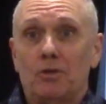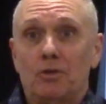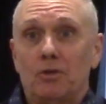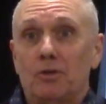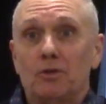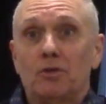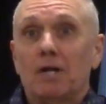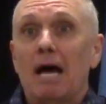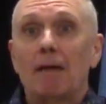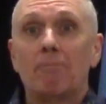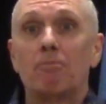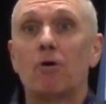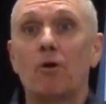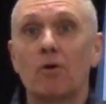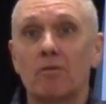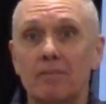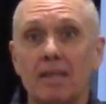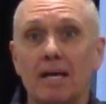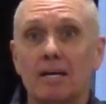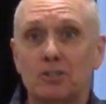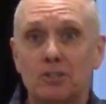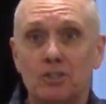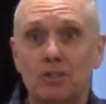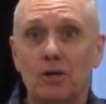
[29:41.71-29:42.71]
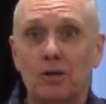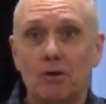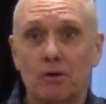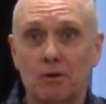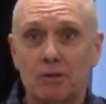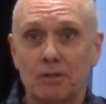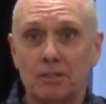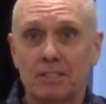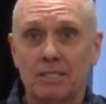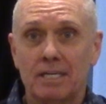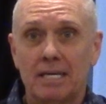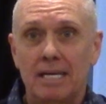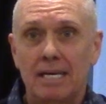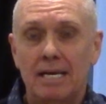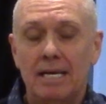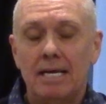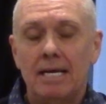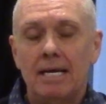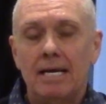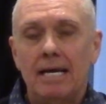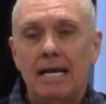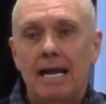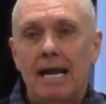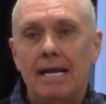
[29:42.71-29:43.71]
you're not part of that church.
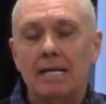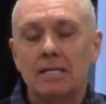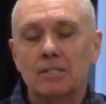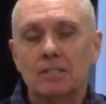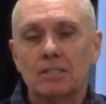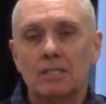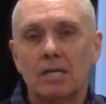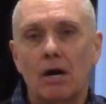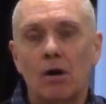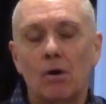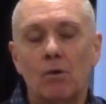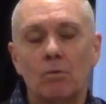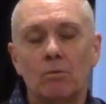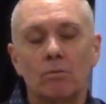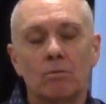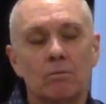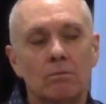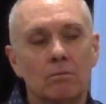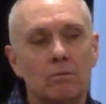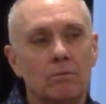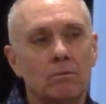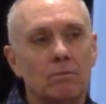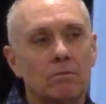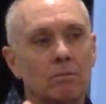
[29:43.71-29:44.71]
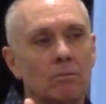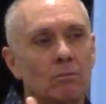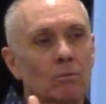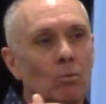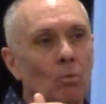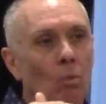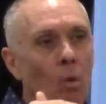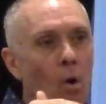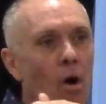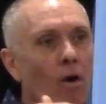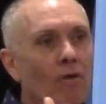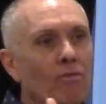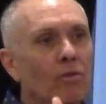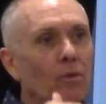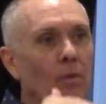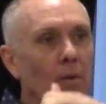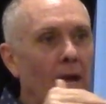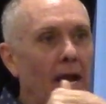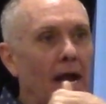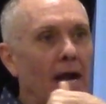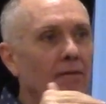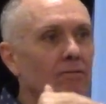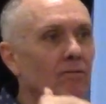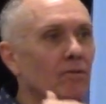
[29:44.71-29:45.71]
And so walk through
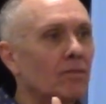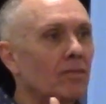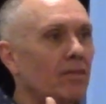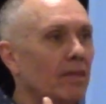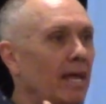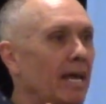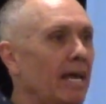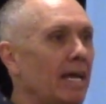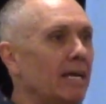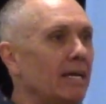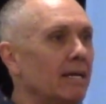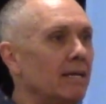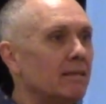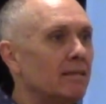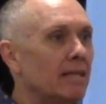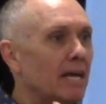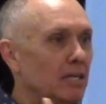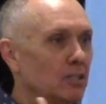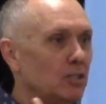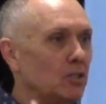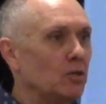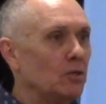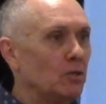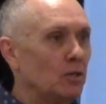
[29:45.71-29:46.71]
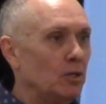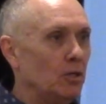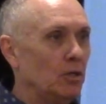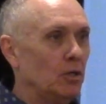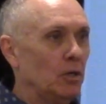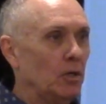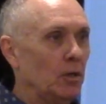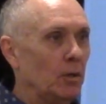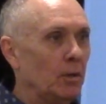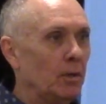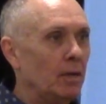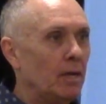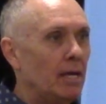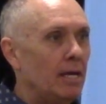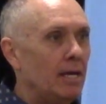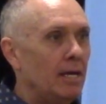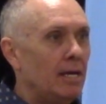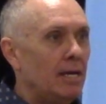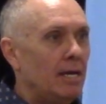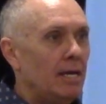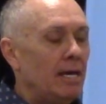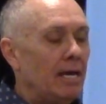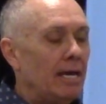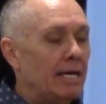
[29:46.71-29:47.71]
everything that you do.
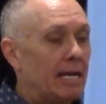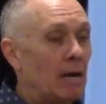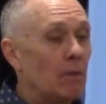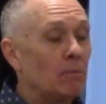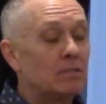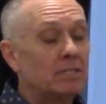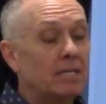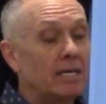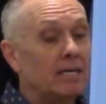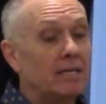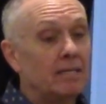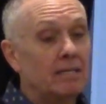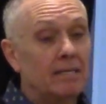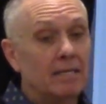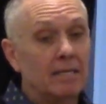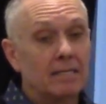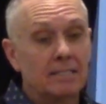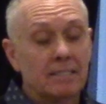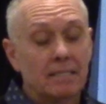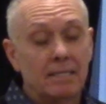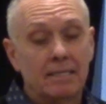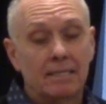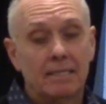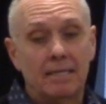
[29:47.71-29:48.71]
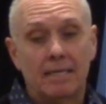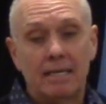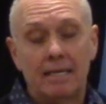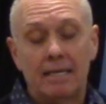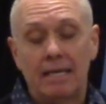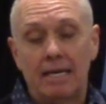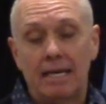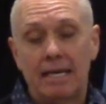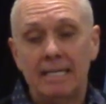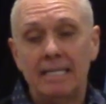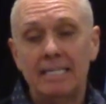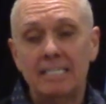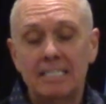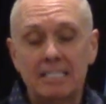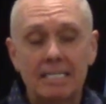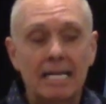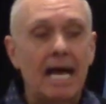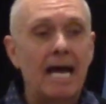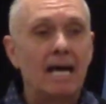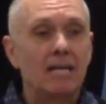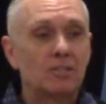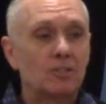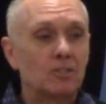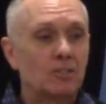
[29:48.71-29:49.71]
And I will tell you this, any
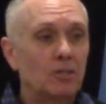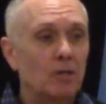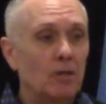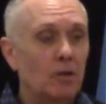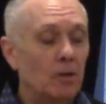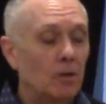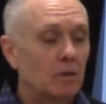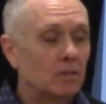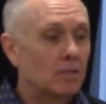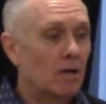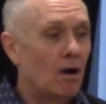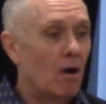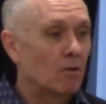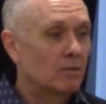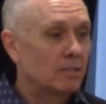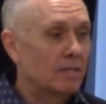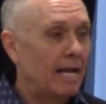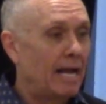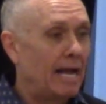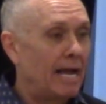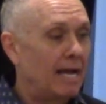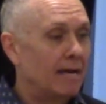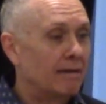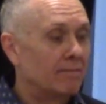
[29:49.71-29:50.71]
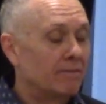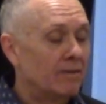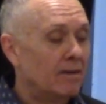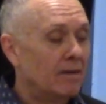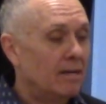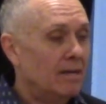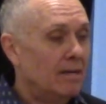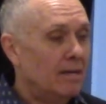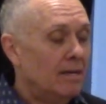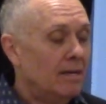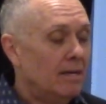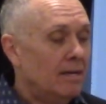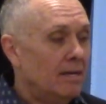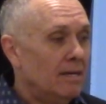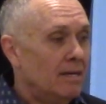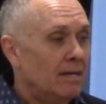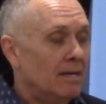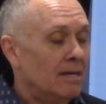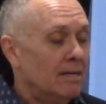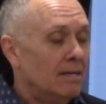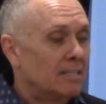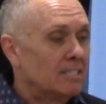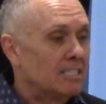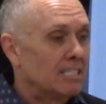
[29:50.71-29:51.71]
size church ought to have
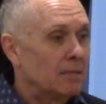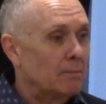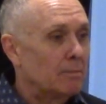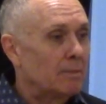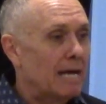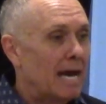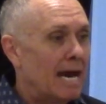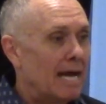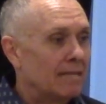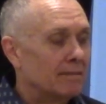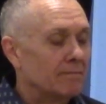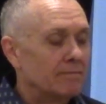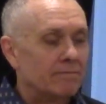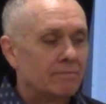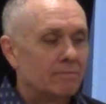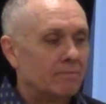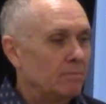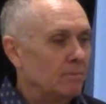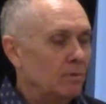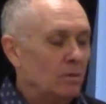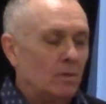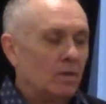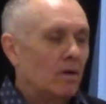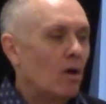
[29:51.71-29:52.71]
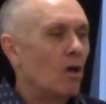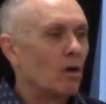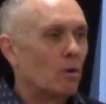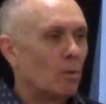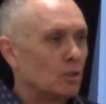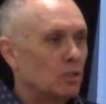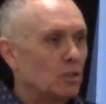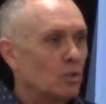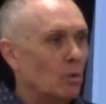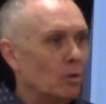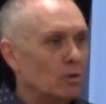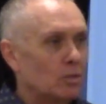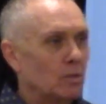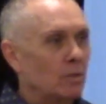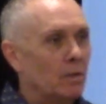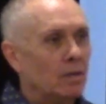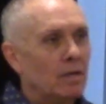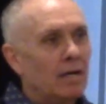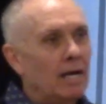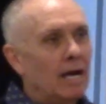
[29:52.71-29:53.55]
some kind of, you call it what you want to,